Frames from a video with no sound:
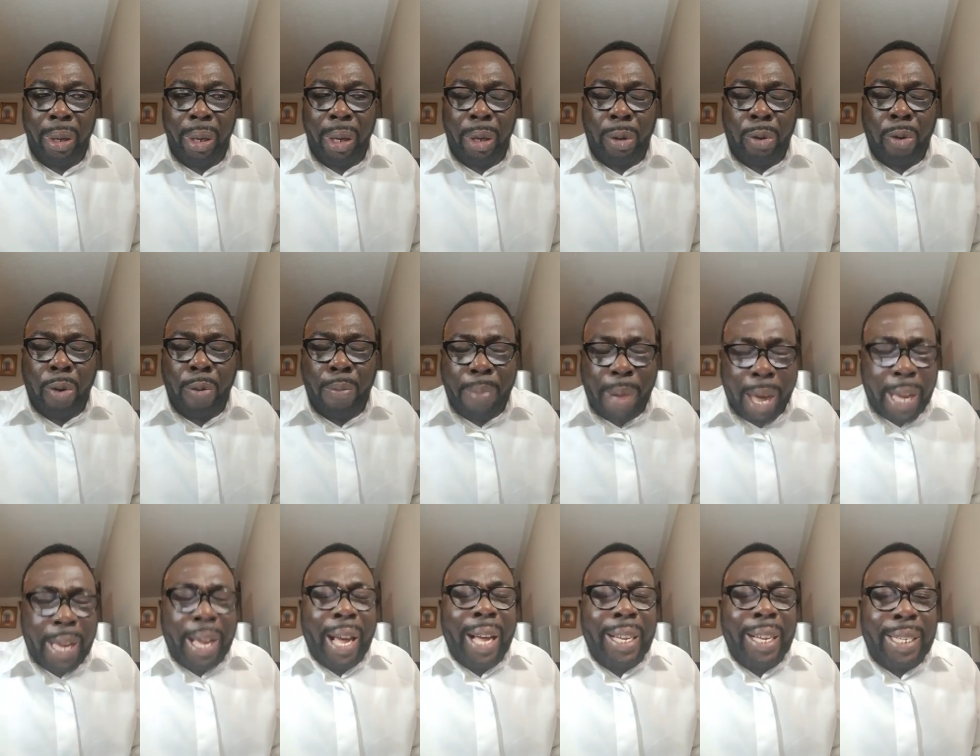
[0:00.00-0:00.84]
to
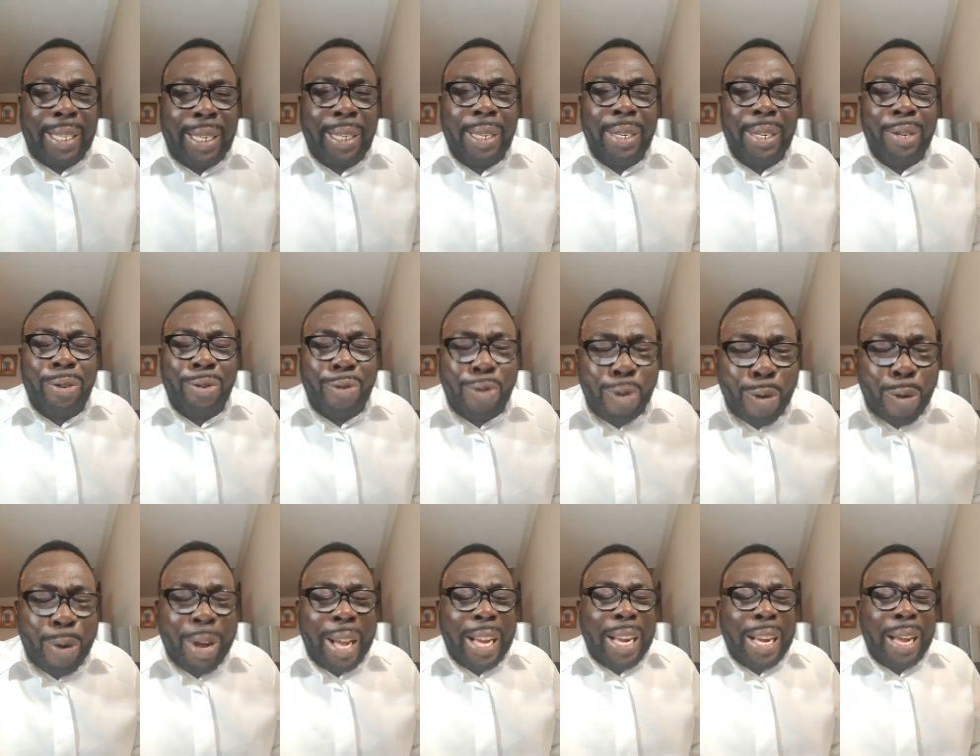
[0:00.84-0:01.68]
make us
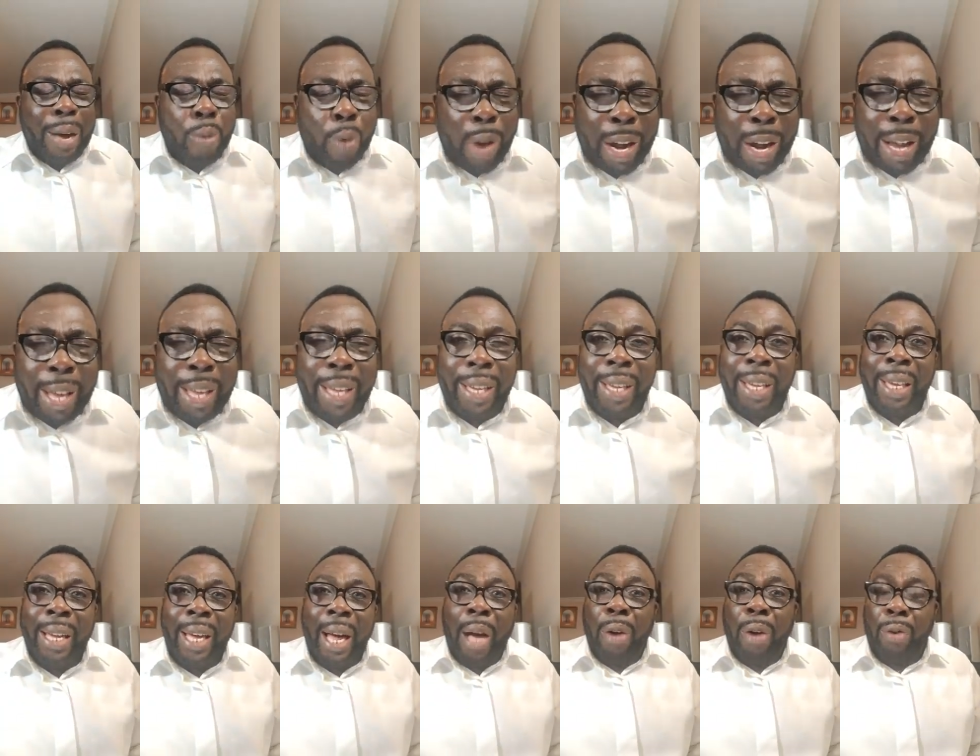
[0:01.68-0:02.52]
know and aware
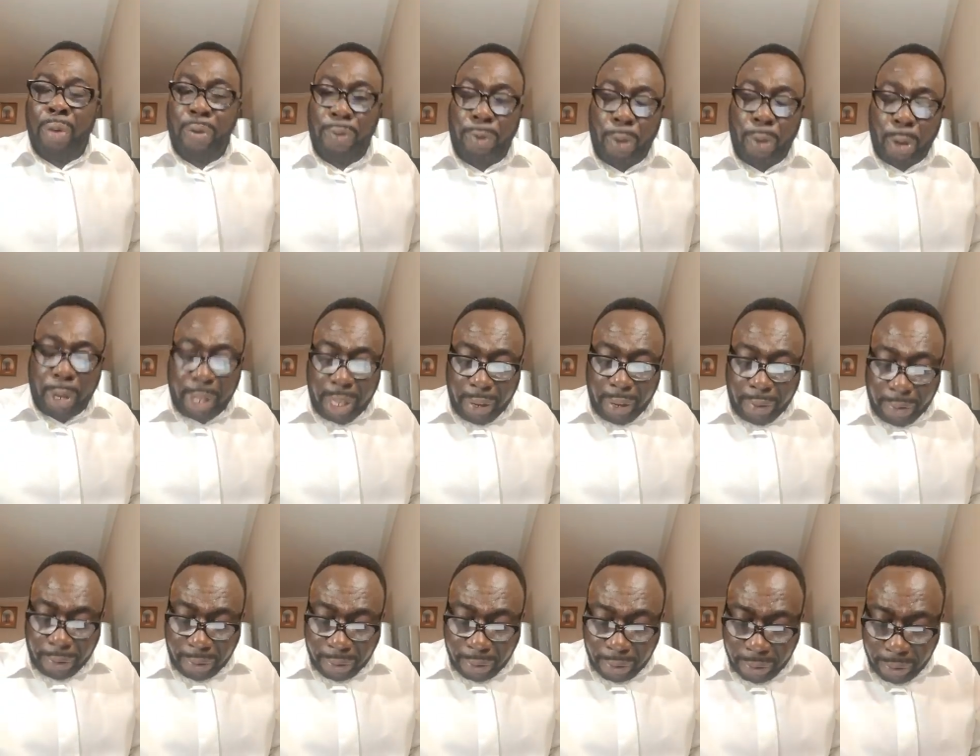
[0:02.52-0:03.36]
how to
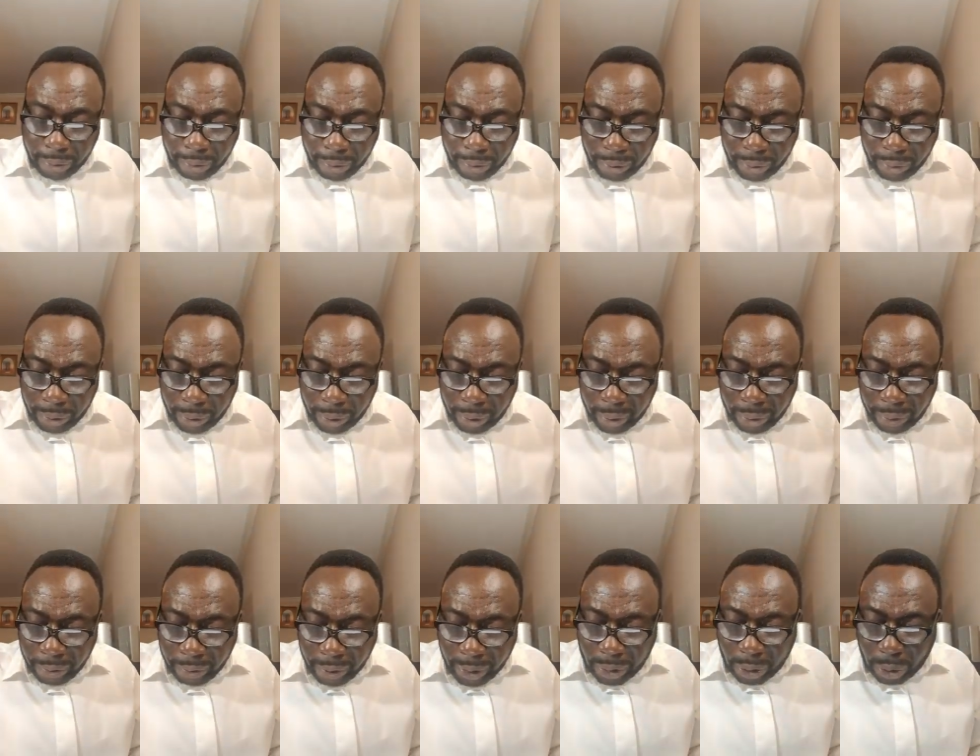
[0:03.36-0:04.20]
forgive
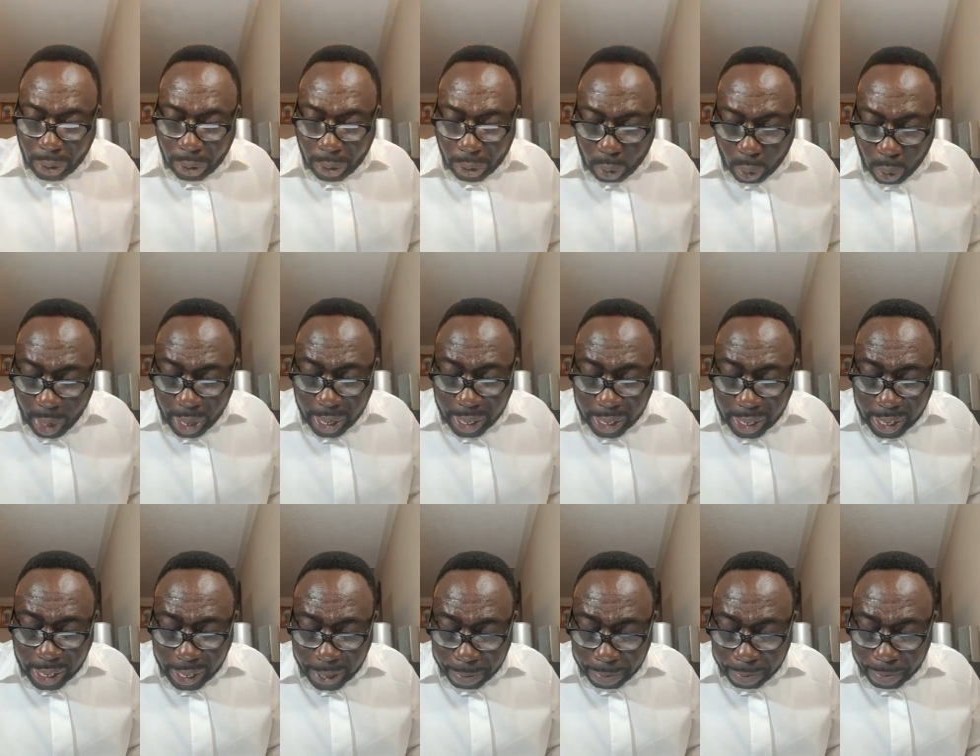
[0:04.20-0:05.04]
verse
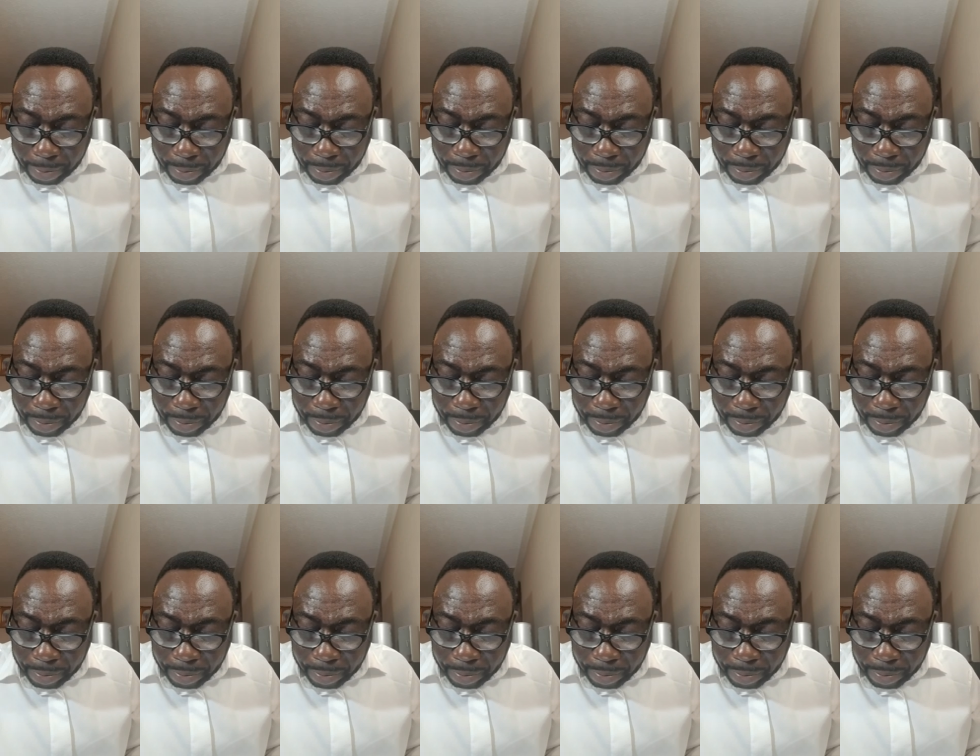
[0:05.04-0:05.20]
20,